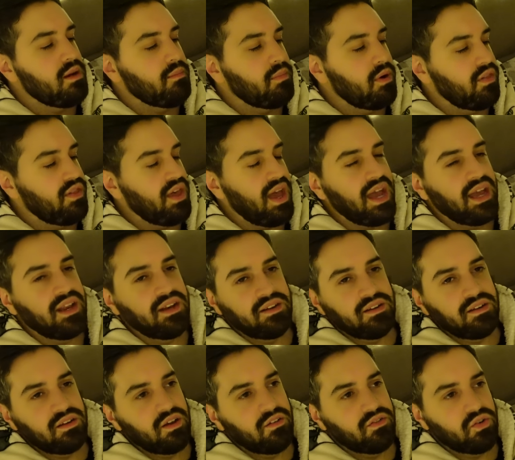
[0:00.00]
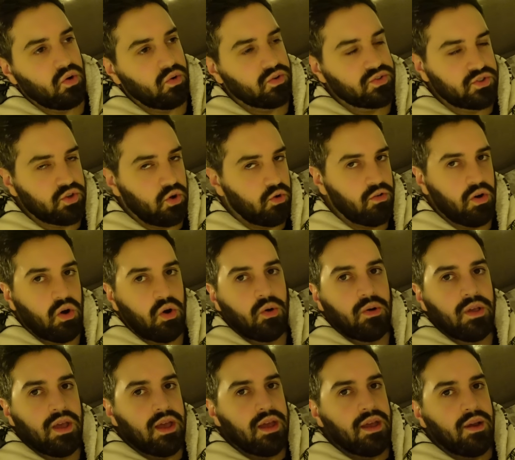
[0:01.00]
But then, of course,
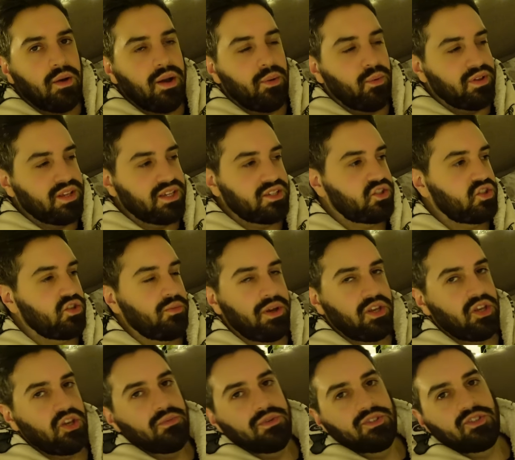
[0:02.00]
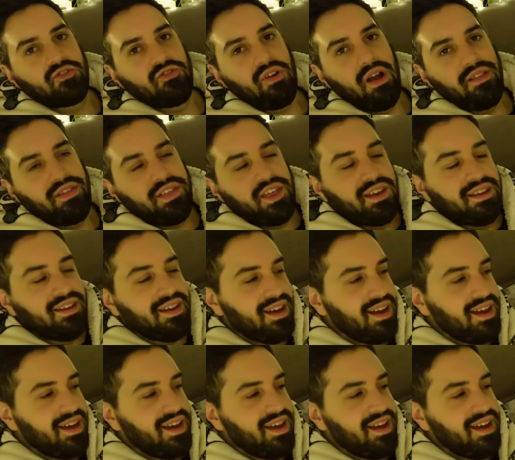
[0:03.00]
Zoro with his superhuman strength,